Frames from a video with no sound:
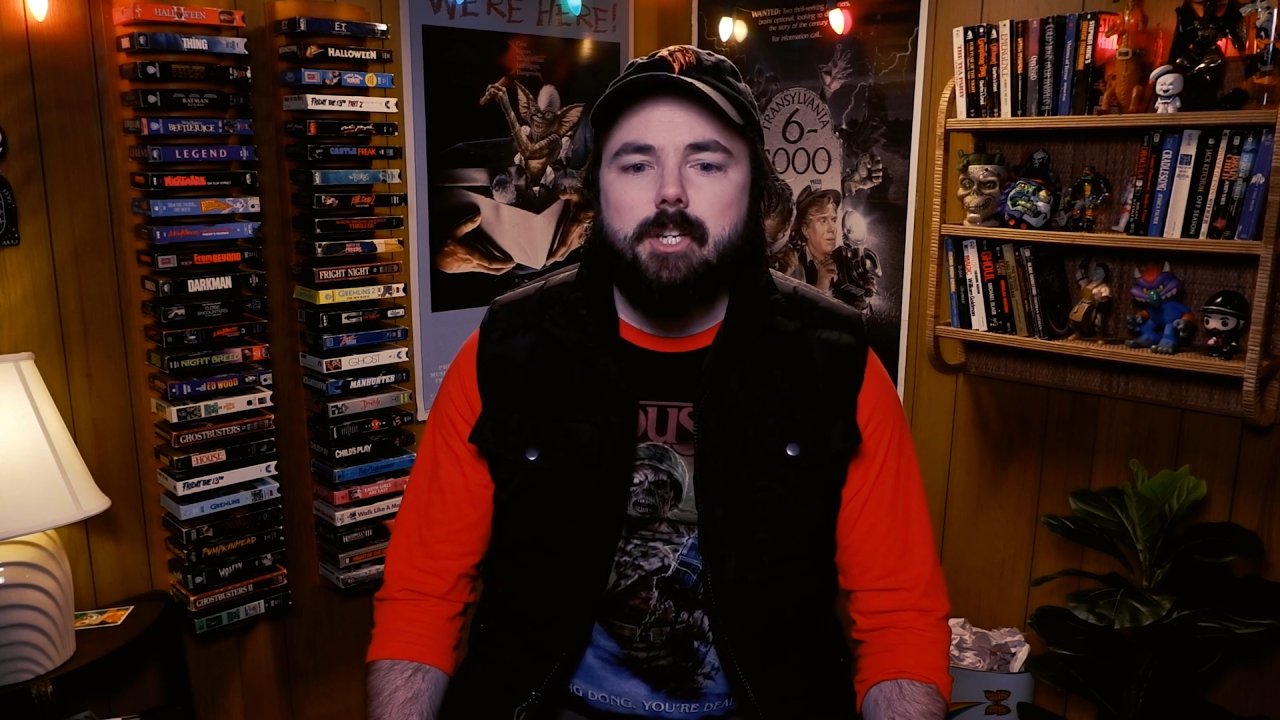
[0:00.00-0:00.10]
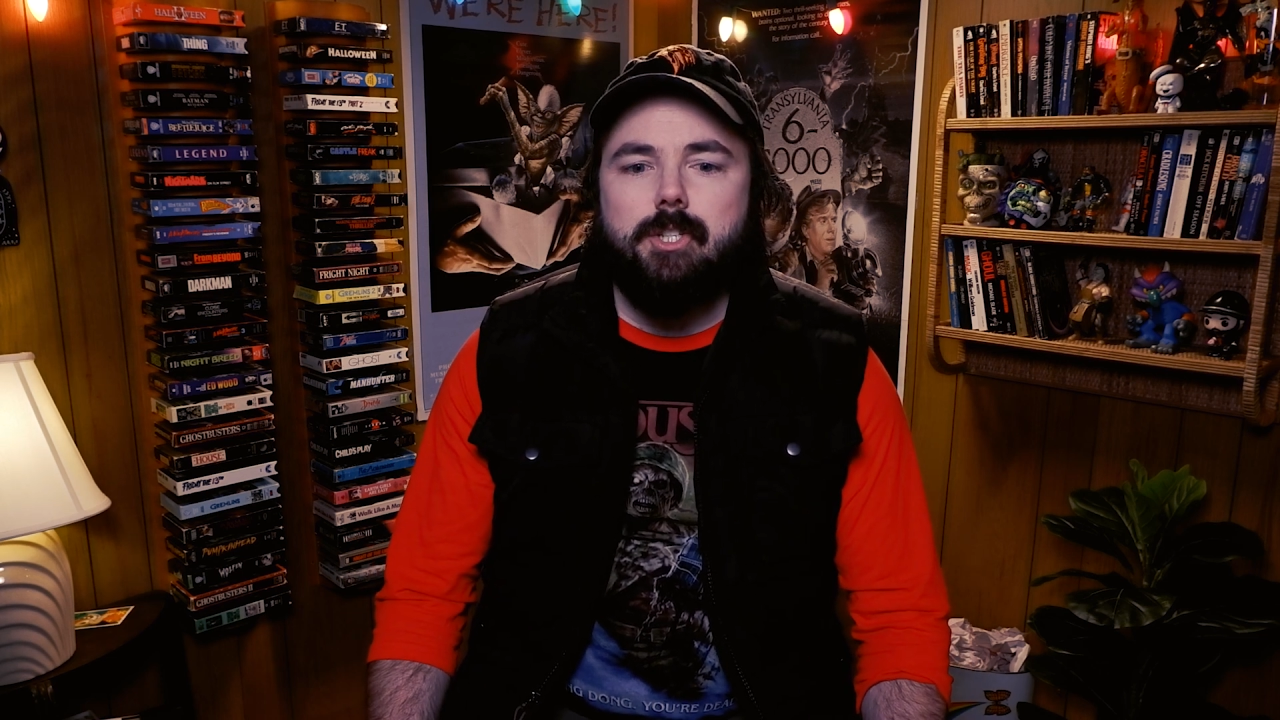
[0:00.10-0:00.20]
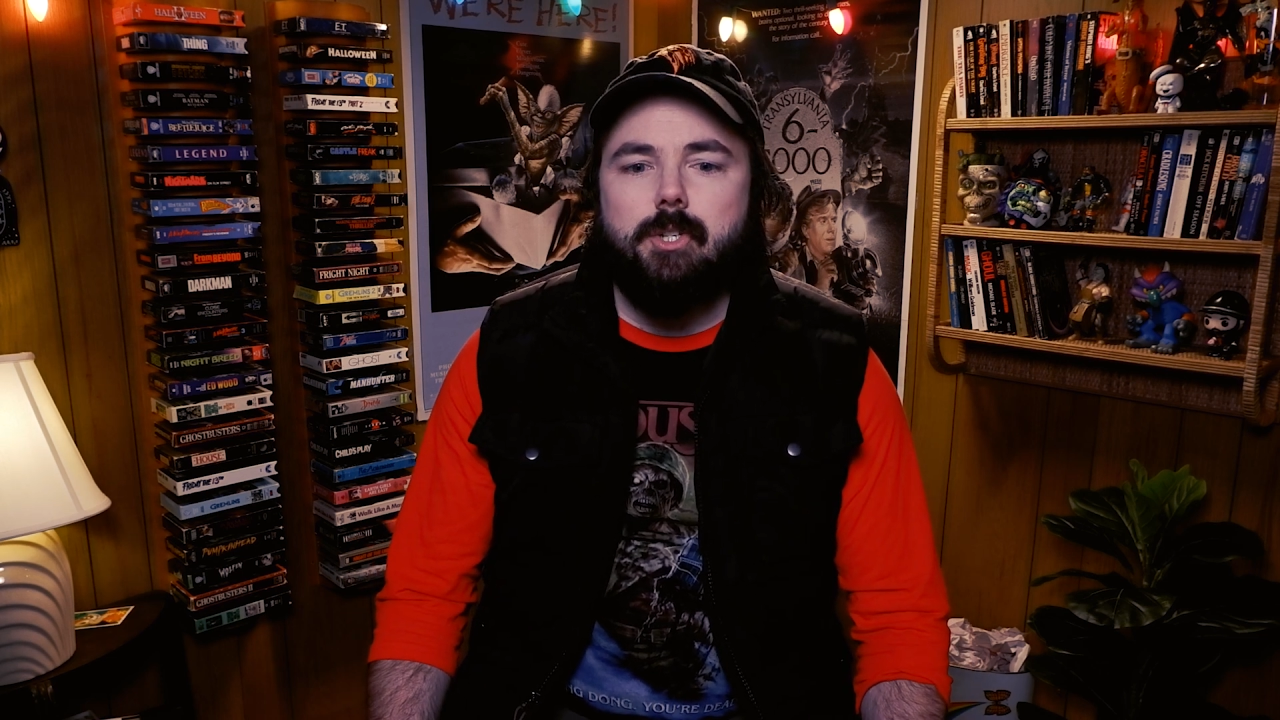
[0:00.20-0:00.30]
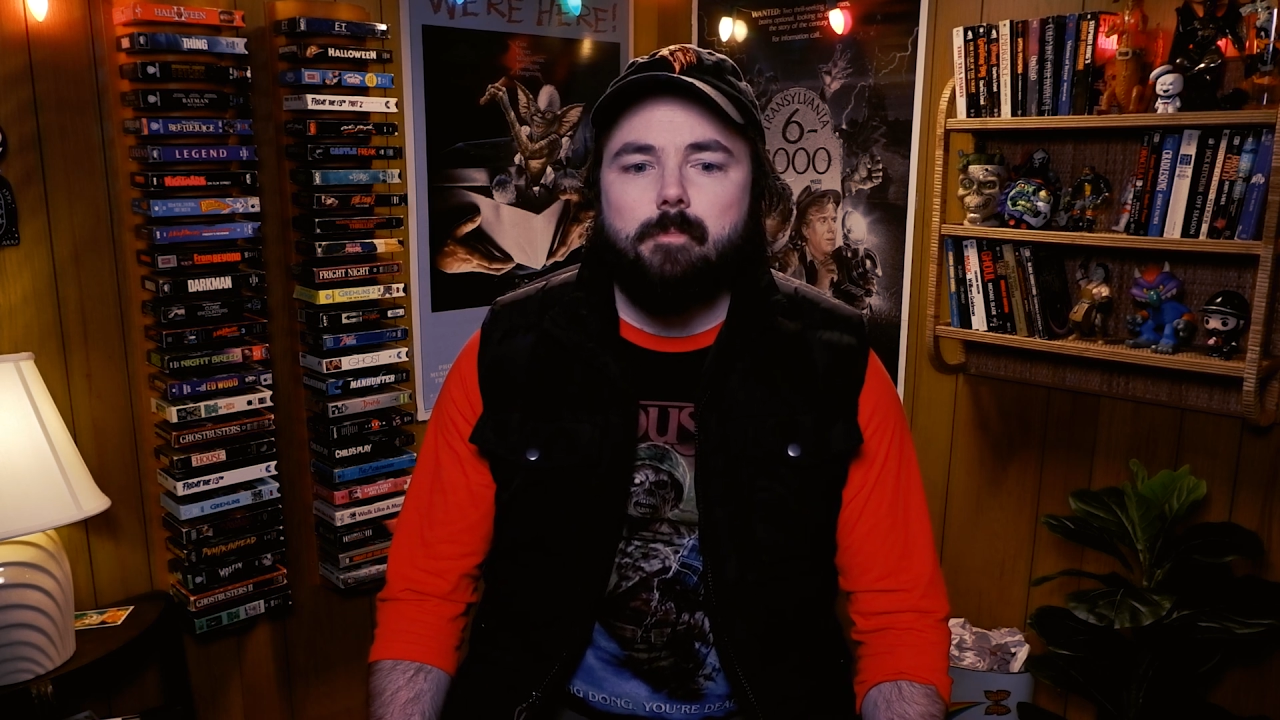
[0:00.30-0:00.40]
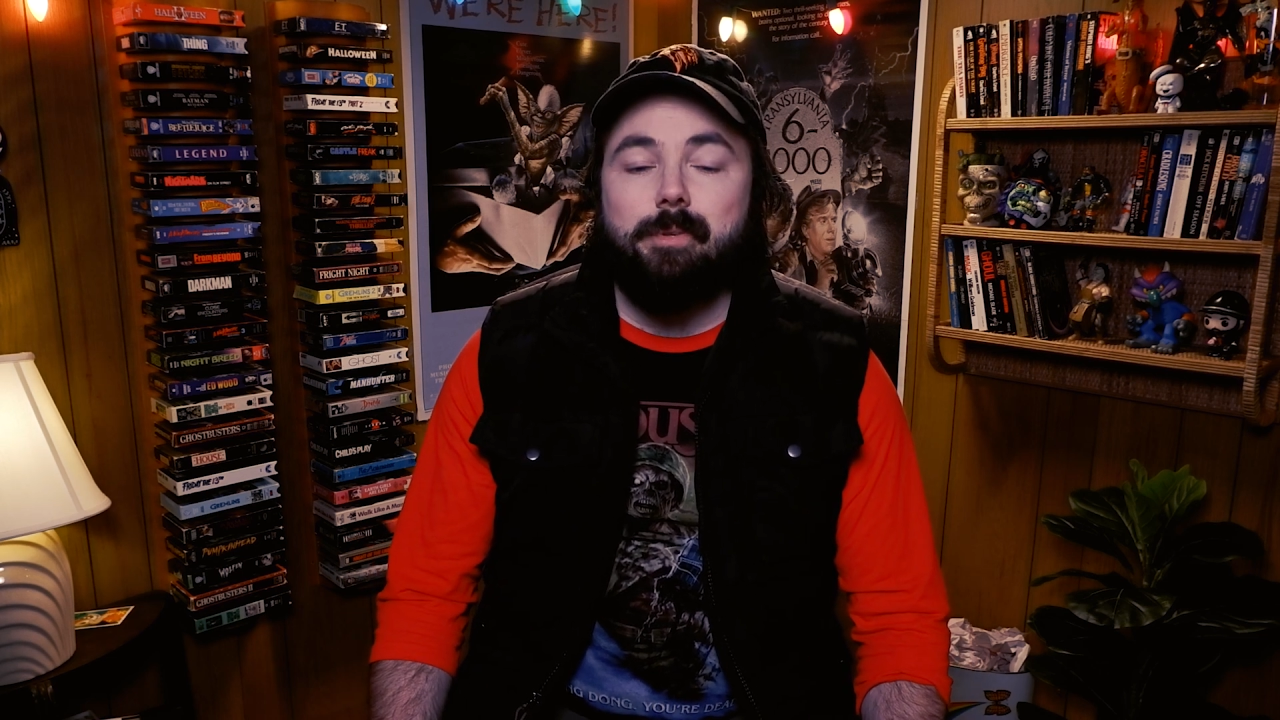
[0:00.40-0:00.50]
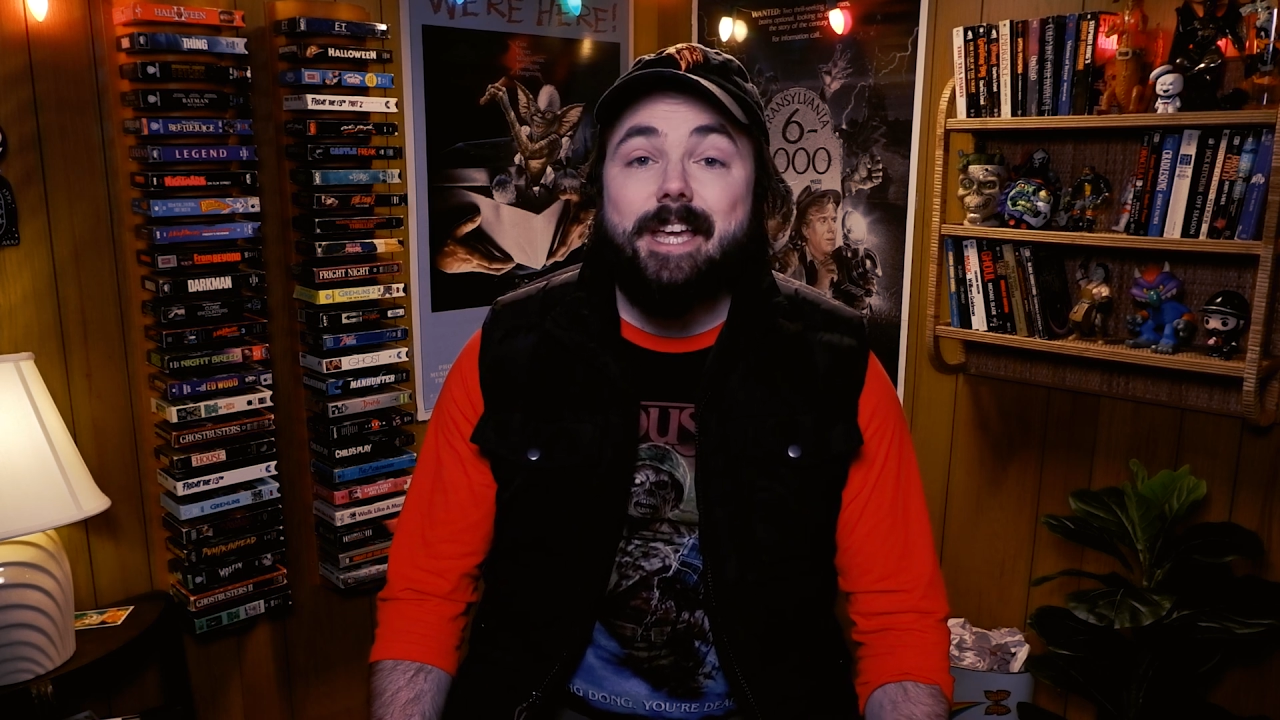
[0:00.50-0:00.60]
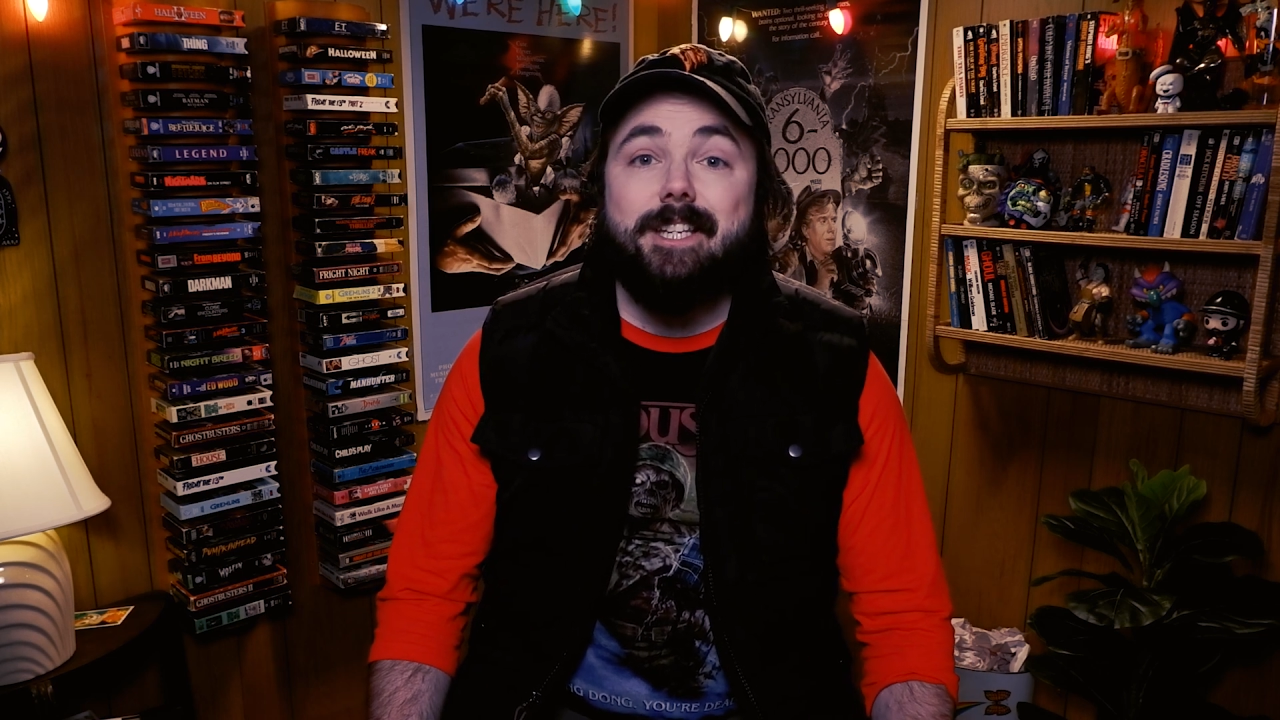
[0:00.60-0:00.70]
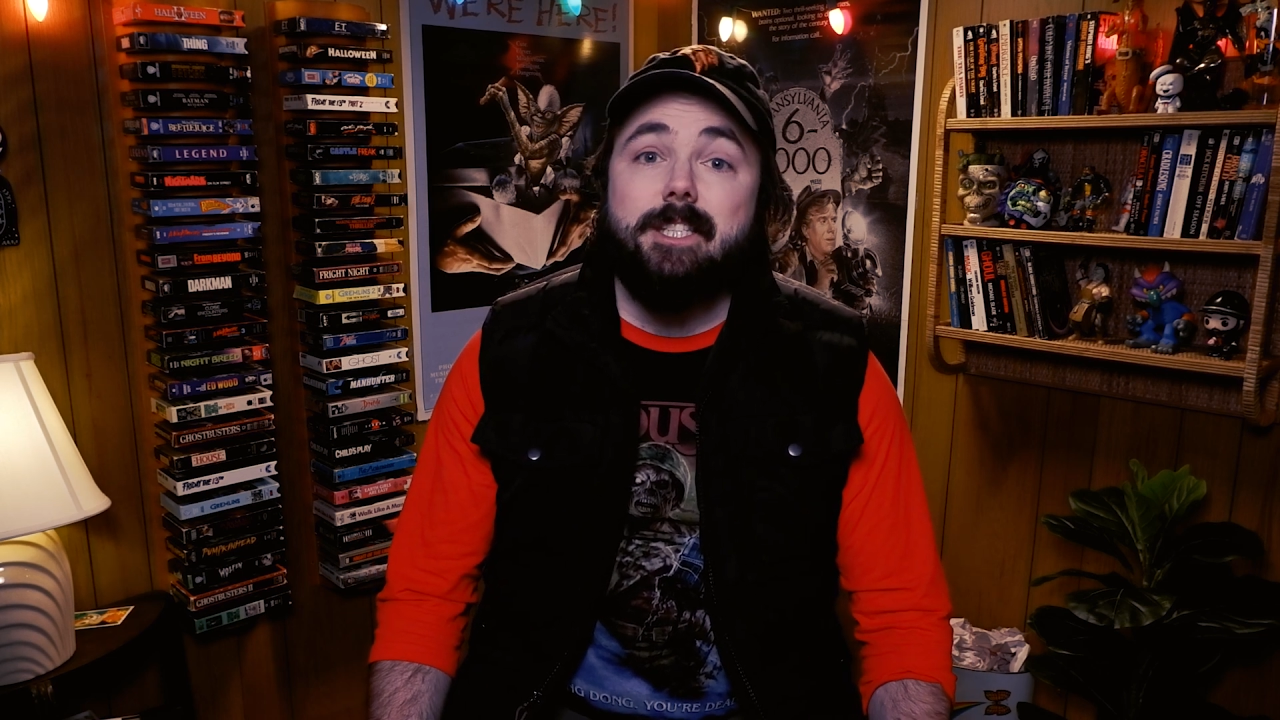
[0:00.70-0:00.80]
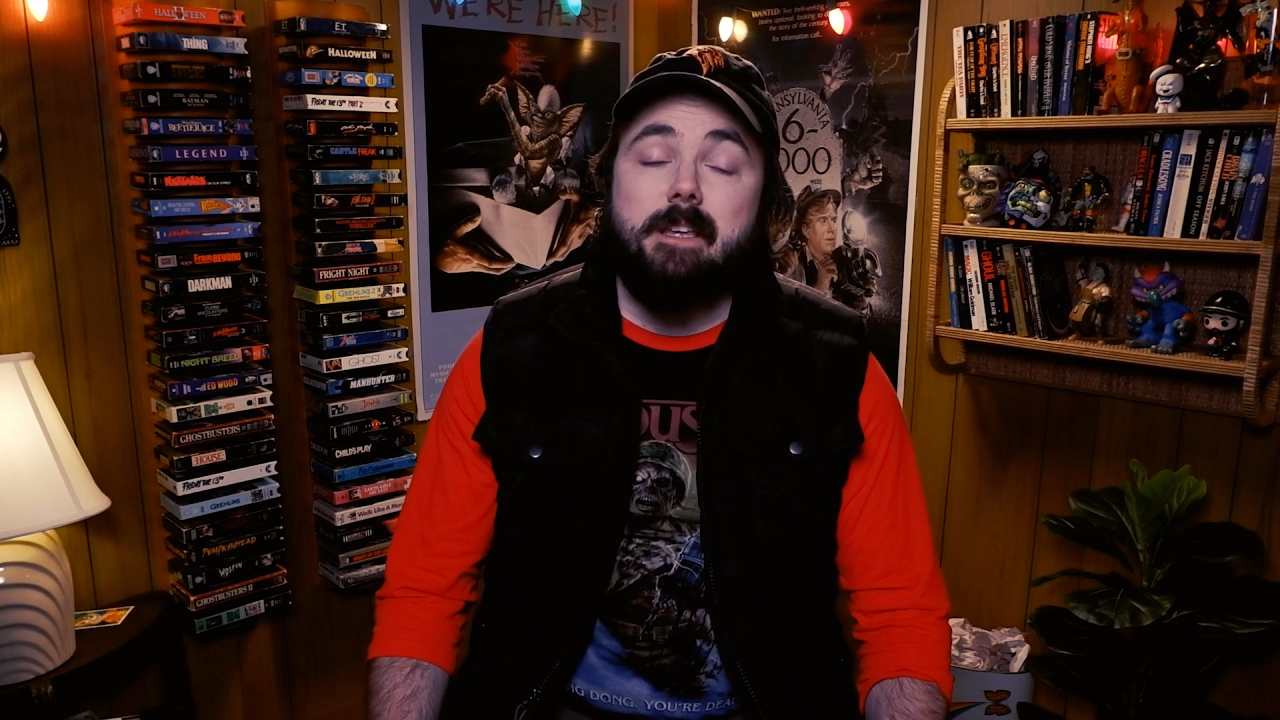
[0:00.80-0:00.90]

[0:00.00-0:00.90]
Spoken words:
to place